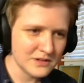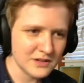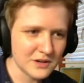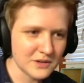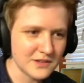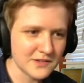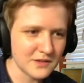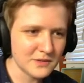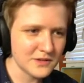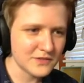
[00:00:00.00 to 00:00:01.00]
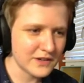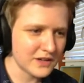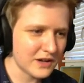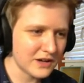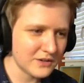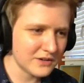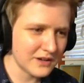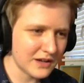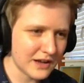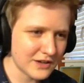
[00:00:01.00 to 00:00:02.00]
I don't know. Let's see. Let's find out. I don't
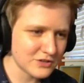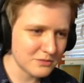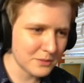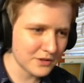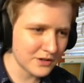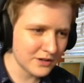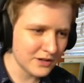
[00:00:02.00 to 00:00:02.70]
actually remember.